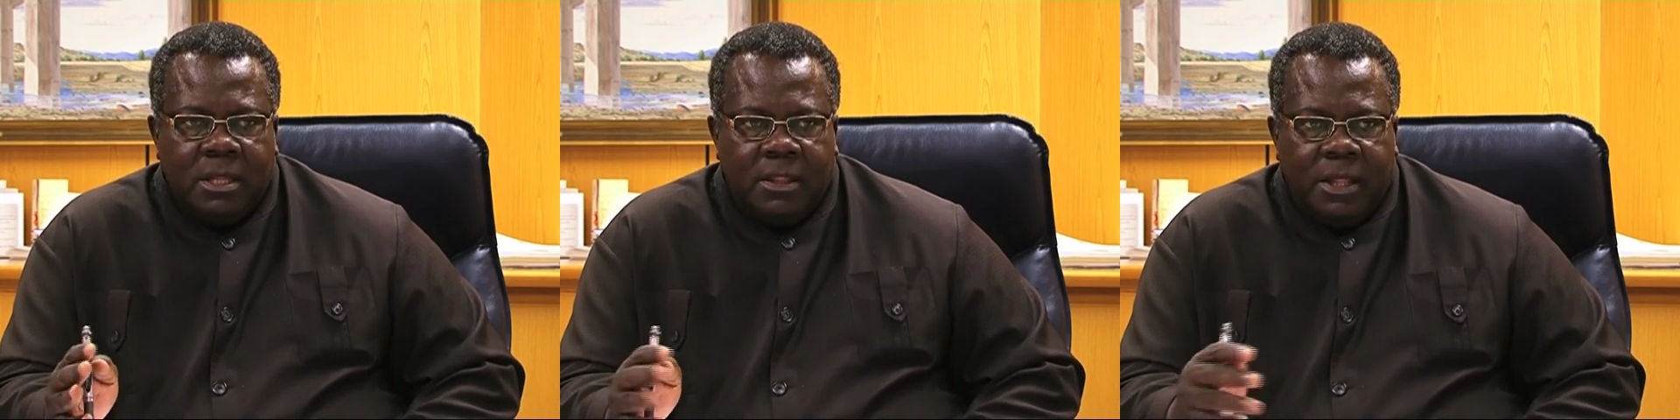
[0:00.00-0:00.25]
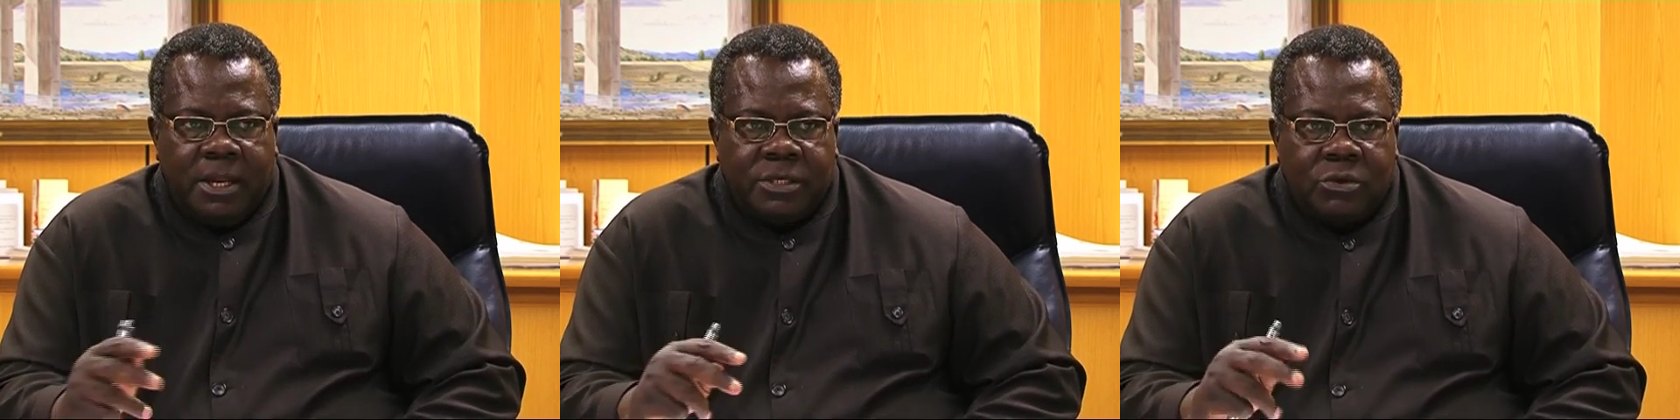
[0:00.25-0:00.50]

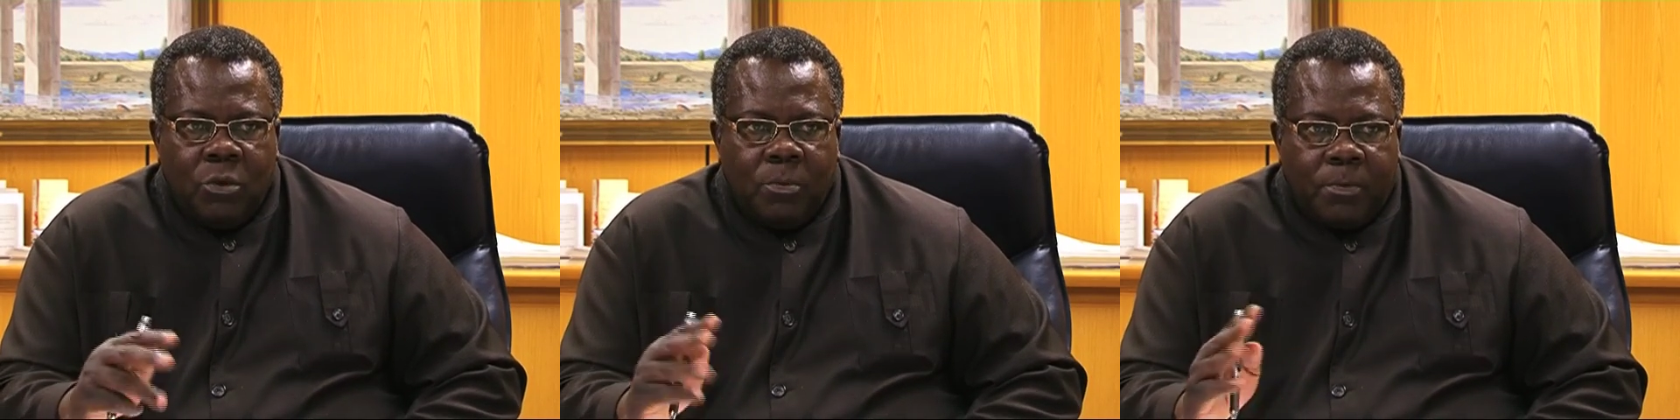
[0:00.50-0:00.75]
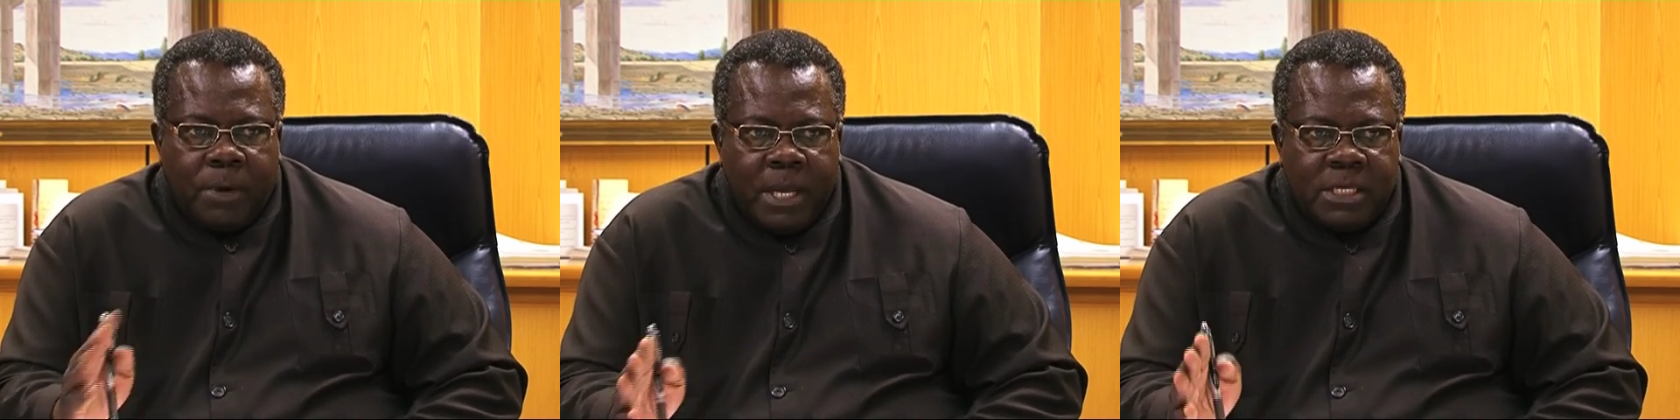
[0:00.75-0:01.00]
there is no
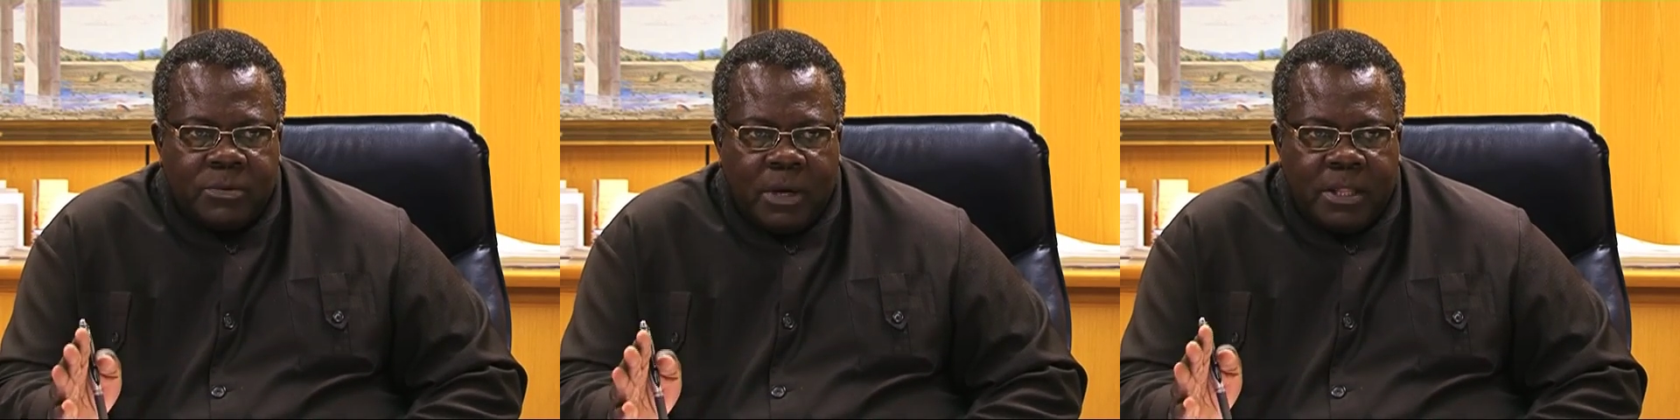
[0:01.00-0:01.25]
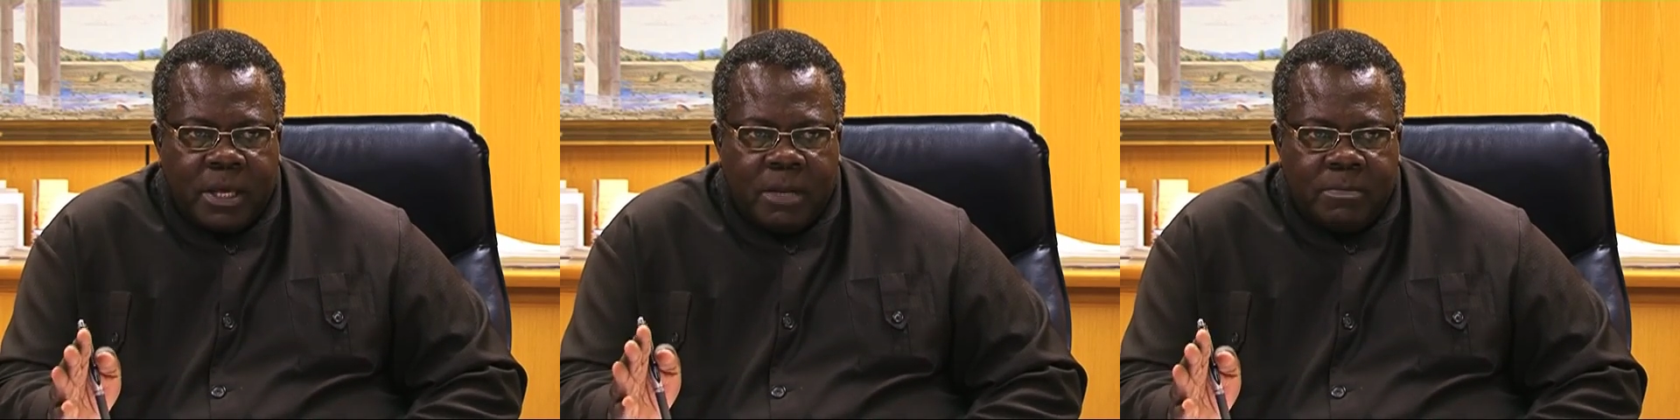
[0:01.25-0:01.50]
place where
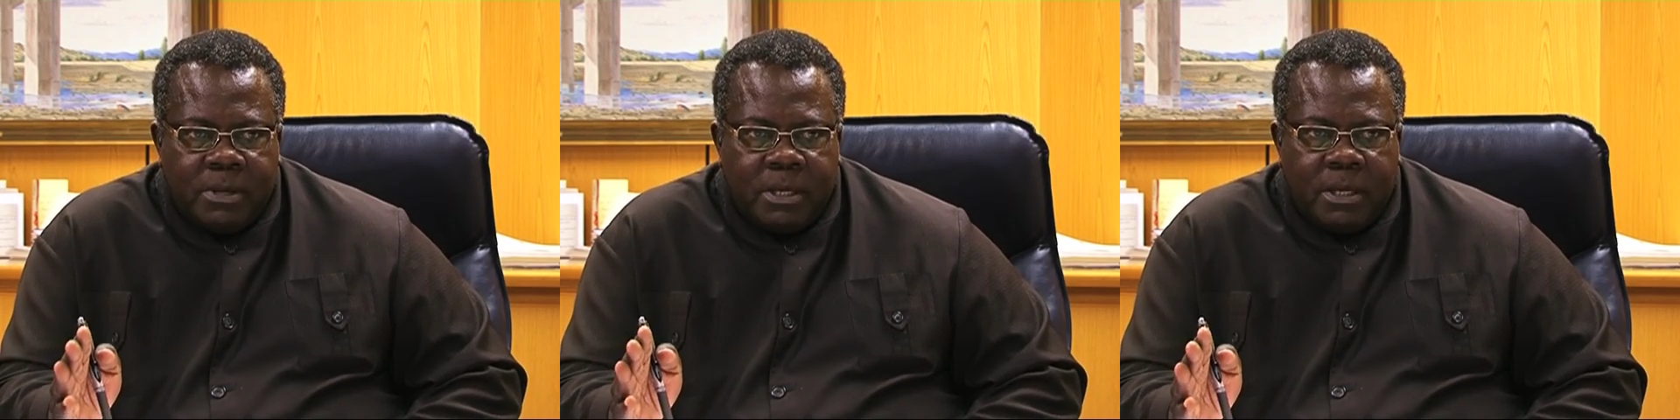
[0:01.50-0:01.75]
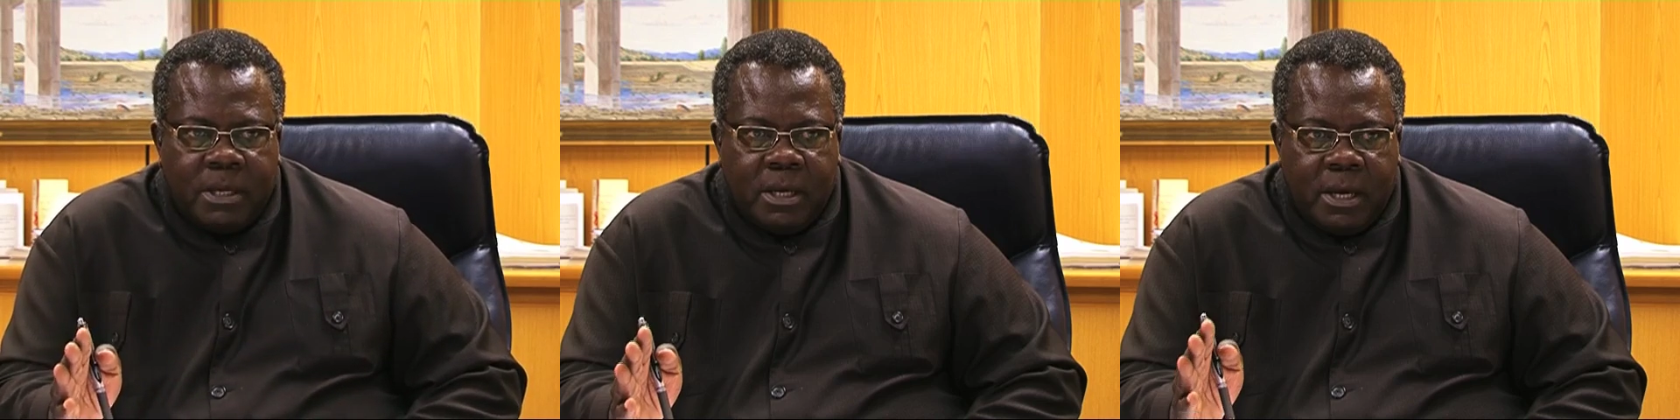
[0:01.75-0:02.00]
they can
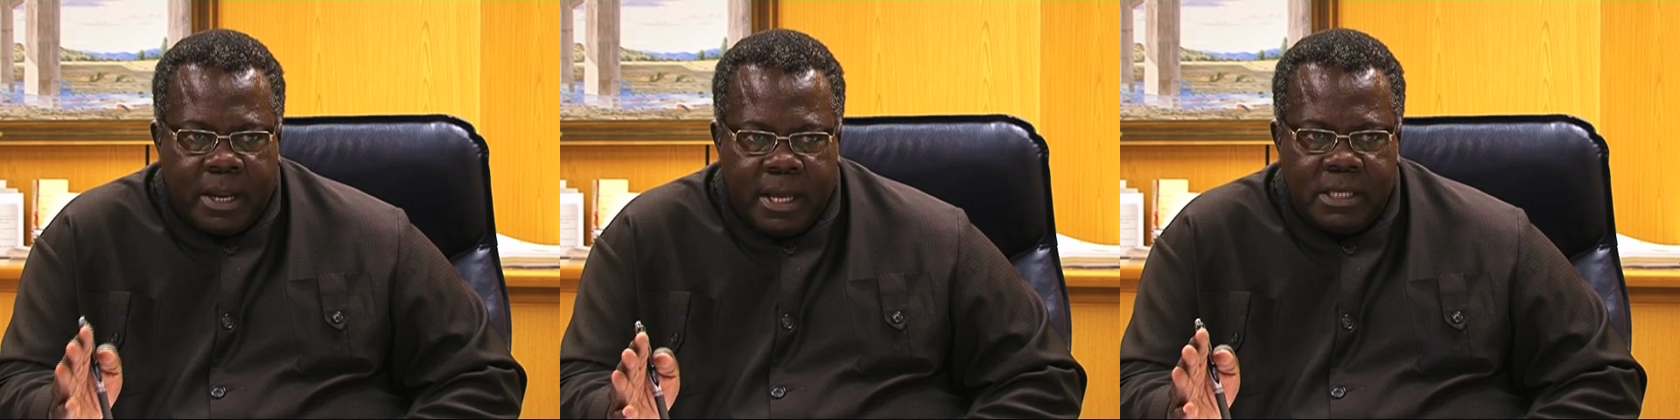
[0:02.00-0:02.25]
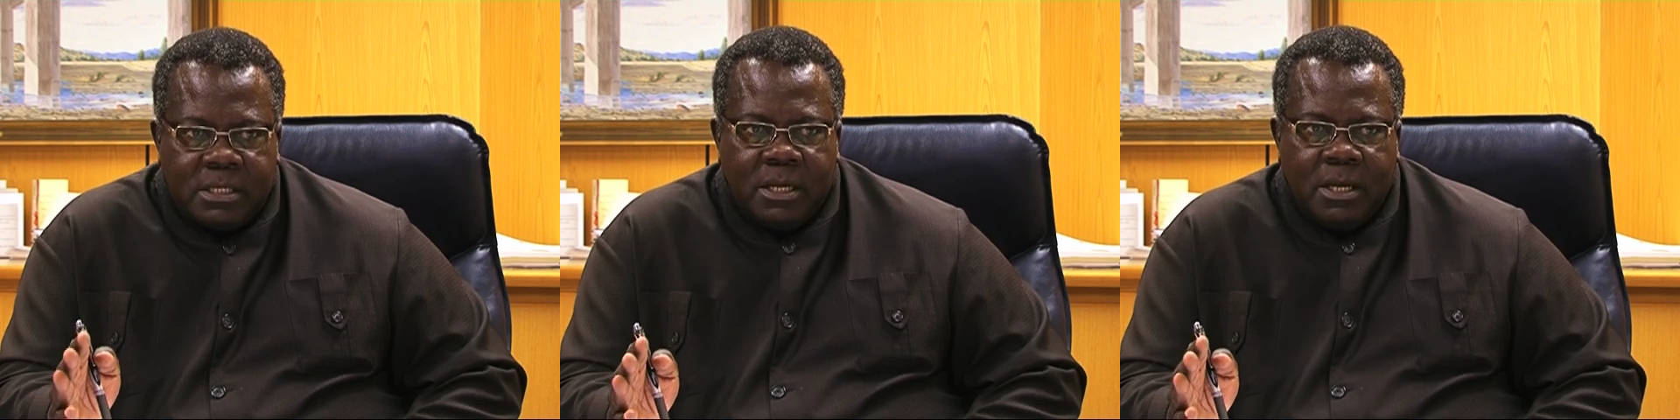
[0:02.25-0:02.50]
be
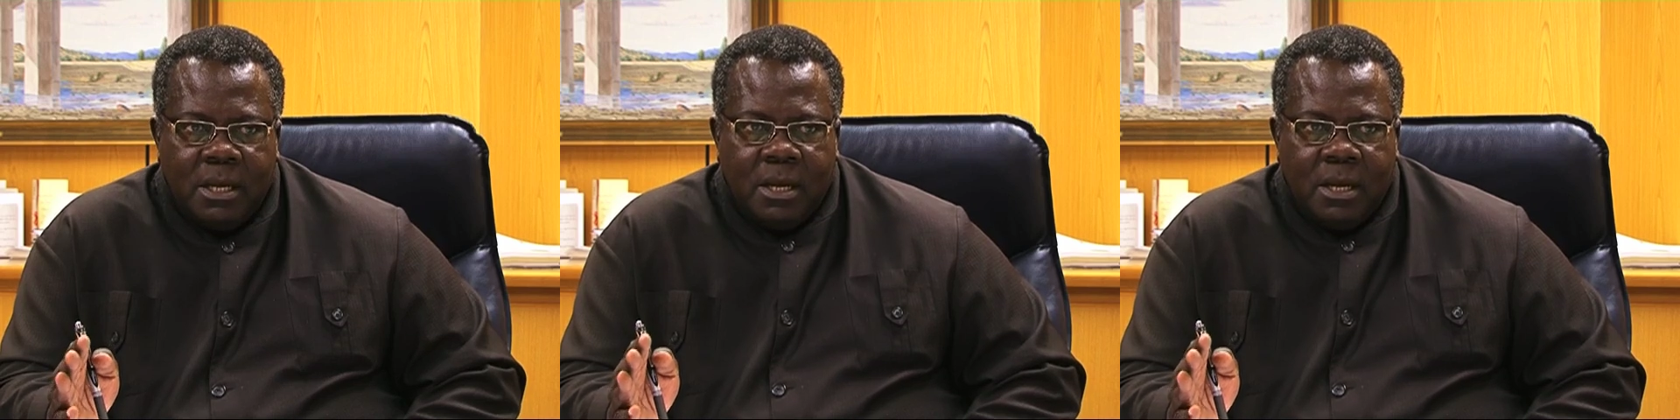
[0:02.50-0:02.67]
graced,